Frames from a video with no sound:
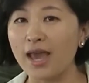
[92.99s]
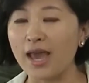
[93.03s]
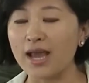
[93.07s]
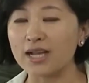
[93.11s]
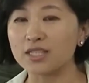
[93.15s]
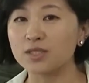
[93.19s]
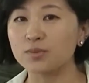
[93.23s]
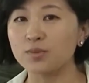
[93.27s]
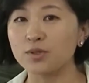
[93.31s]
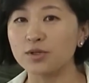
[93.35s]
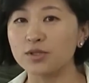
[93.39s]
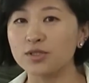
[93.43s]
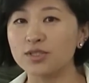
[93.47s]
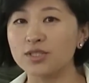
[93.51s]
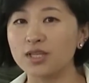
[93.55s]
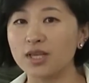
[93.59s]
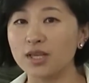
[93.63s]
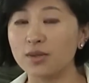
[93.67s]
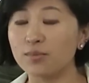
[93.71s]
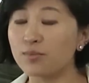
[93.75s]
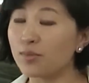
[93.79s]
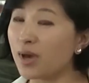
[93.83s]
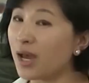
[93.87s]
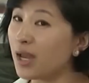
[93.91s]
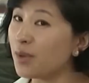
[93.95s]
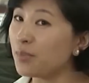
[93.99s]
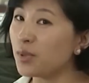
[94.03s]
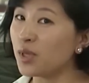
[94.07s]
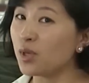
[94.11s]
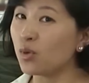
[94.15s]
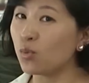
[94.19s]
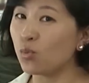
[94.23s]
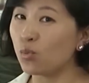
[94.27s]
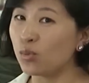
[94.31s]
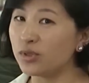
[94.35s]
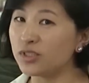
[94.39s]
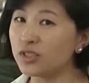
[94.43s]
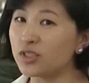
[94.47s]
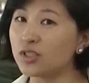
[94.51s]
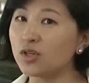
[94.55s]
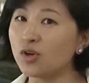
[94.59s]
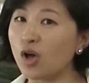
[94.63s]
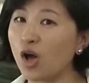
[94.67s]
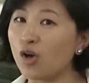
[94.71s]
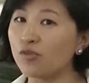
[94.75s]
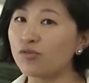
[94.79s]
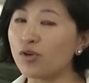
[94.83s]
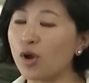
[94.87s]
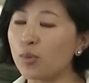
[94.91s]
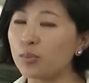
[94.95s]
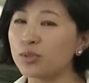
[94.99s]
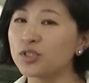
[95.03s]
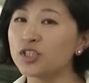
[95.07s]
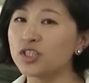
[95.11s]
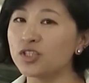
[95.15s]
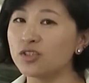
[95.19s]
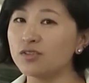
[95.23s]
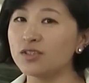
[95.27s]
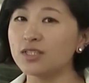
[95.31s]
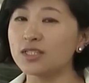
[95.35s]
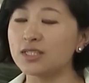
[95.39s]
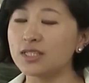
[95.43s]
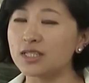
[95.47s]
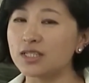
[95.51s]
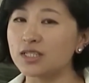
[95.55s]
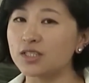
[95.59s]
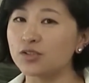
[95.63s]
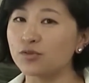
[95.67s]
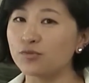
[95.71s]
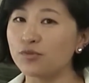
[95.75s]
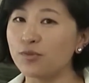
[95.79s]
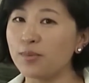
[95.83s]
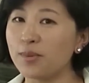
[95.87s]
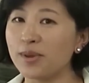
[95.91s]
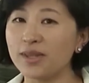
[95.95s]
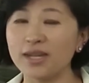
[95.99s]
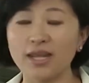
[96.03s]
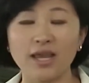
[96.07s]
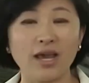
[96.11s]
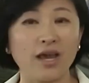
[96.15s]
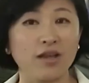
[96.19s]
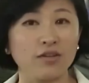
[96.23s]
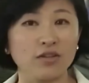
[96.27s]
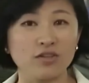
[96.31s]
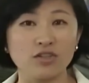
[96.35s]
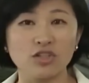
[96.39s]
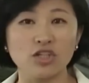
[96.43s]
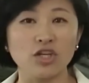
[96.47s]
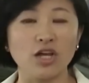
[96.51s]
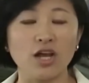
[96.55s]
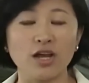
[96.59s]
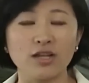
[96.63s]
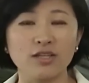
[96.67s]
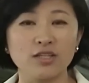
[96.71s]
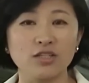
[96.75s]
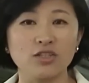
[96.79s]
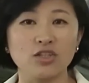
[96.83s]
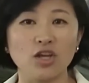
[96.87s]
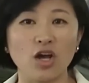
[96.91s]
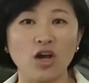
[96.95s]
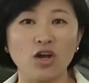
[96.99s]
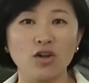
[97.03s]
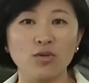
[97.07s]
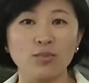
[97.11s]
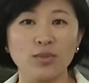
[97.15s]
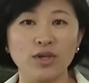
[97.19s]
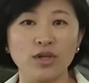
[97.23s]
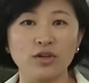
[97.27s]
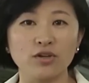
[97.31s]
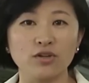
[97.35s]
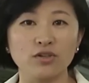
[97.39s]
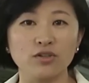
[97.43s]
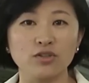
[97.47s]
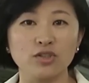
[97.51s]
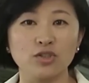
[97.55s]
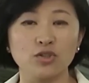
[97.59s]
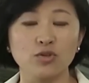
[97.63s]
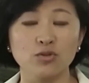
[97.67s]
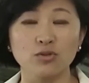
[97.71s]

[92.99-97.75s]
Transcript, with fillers: Experts say it might be a window of opportunities for many other Chinese automakers